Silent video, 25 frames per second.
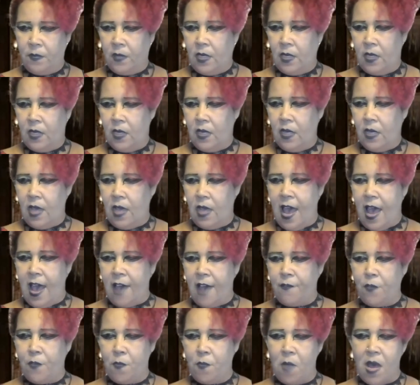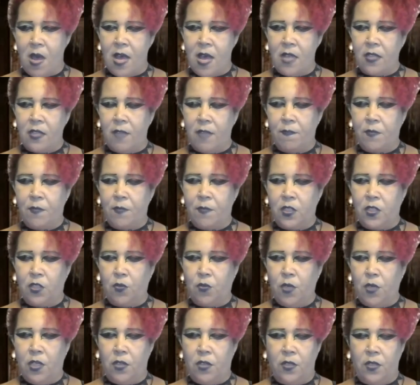Half a mile up the
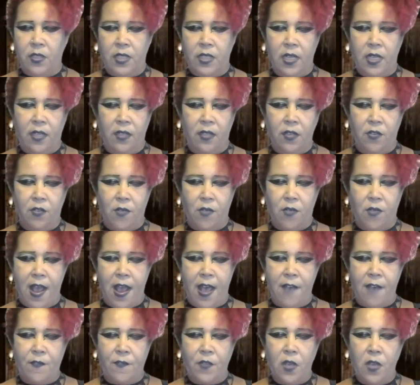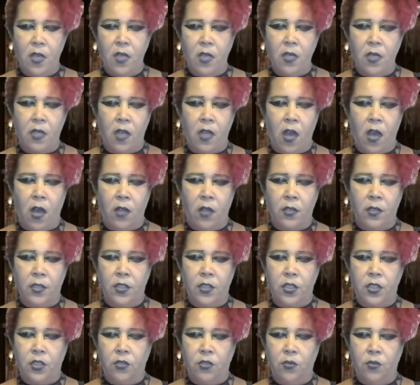street on Telegraph, college
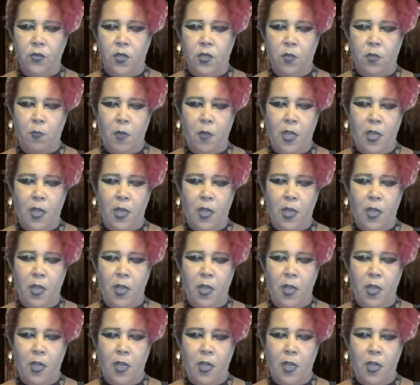students paid